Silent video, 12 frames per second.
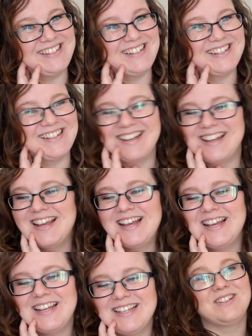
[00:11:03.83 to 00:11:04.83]
year.
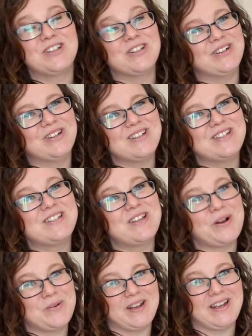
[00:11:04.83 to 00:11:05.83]
So
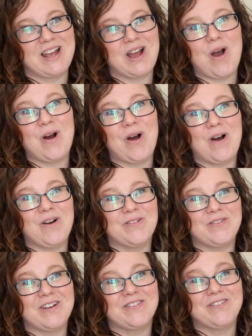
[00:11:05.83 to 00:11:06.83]
Zoe
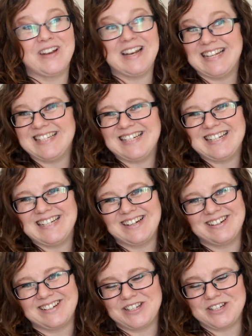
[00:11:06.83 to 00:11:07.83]
of Felicity
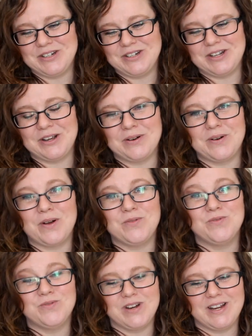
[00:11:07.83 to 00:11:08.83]
Yarn Studio
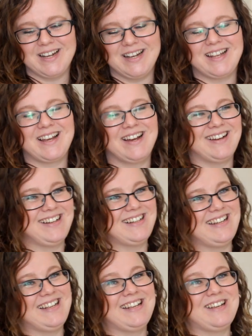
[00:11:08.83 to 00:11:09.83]
really
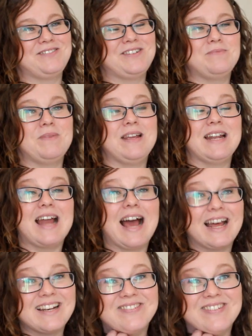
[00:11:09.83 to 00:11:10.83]
kindly gifted me an
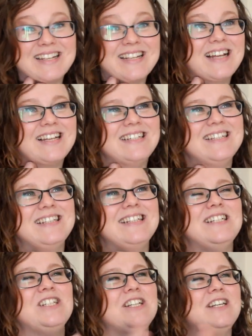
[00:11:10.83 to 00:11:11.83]
Advent calendar
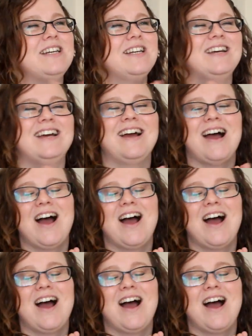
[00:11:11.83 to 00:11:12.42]
this year.